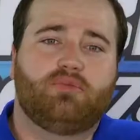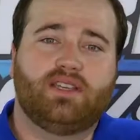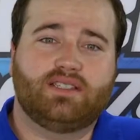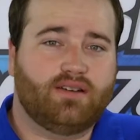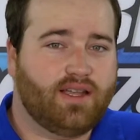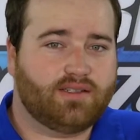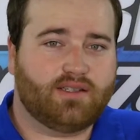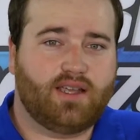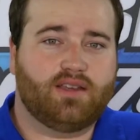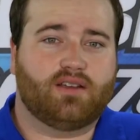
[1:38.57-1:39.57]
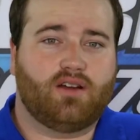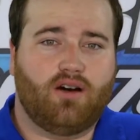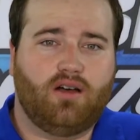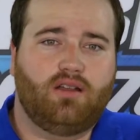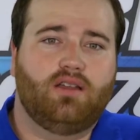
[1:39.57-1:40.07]
please don't hesitate to
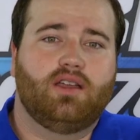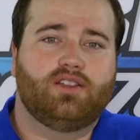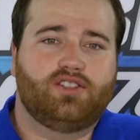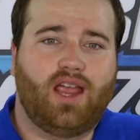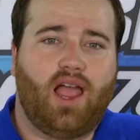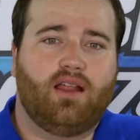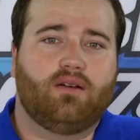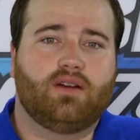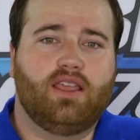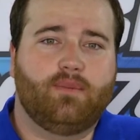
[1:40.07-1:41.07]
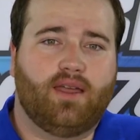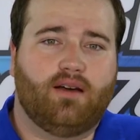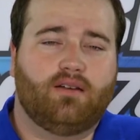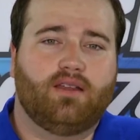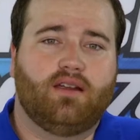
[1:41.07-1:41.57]
call, chat, or
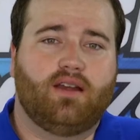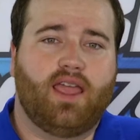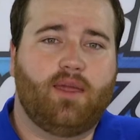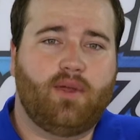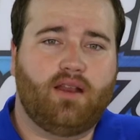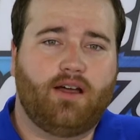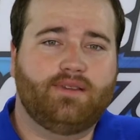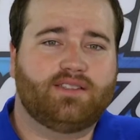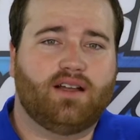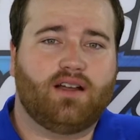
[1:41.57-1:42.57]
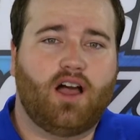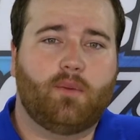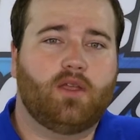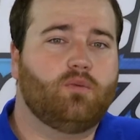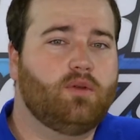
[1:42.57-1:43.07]
email here at
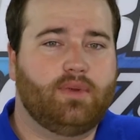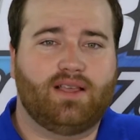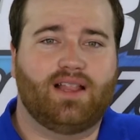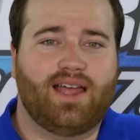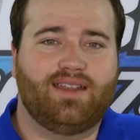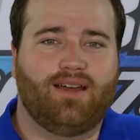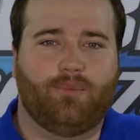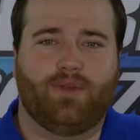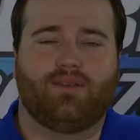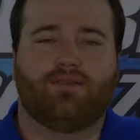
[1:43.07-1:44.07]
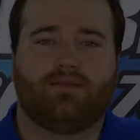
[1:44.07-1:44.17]
AMainHobbies.com and we'd be glad to help you.